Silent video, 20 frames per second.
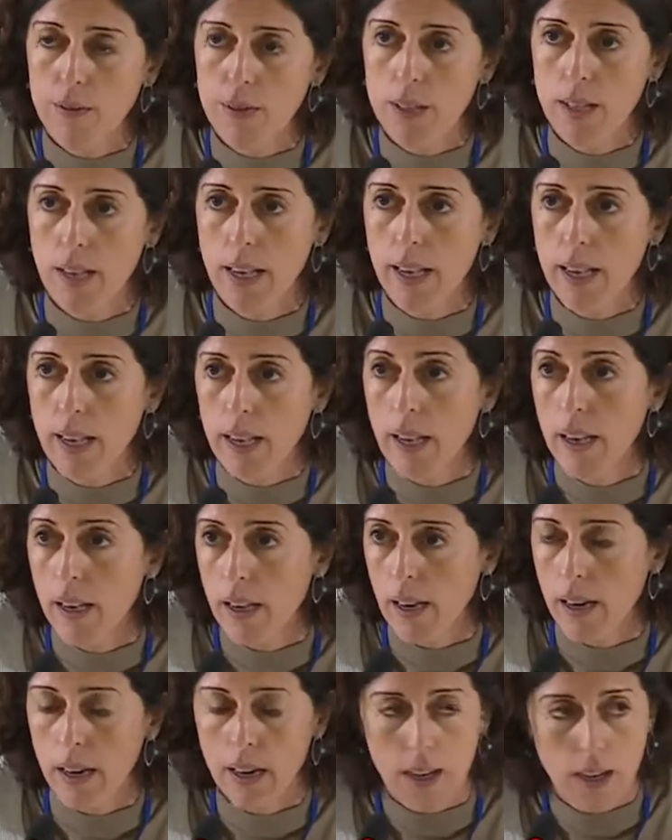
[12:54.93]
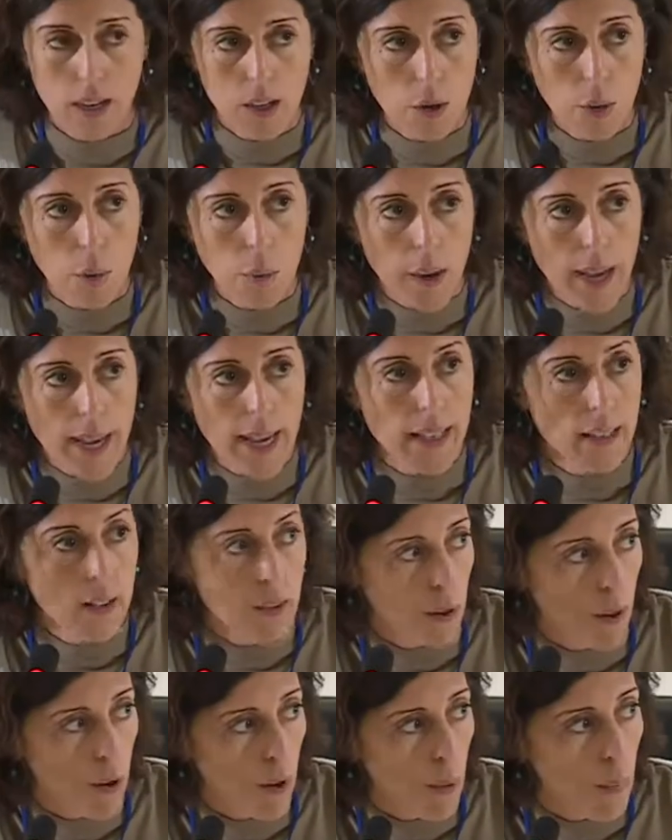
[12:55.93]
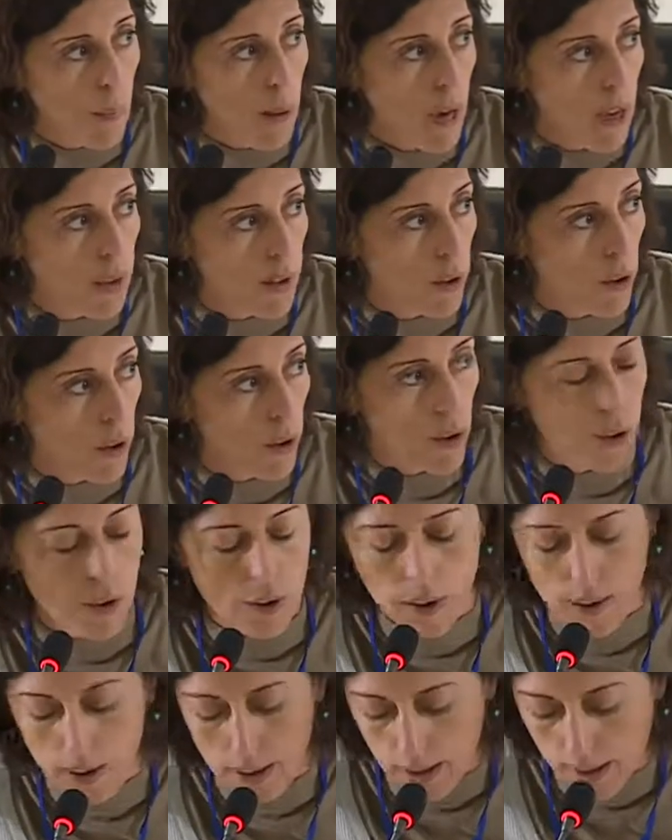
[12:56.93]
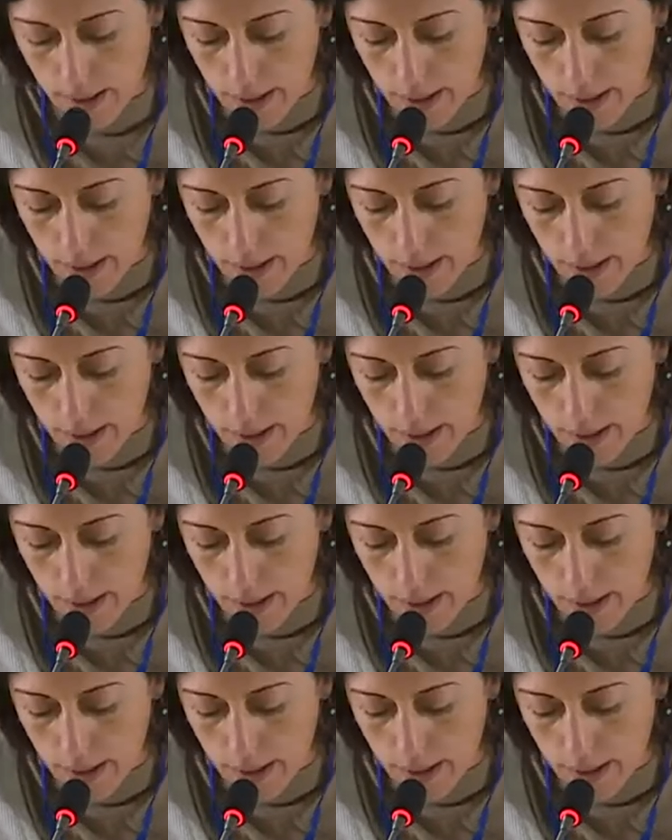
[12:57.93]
say Kuwait or Oman or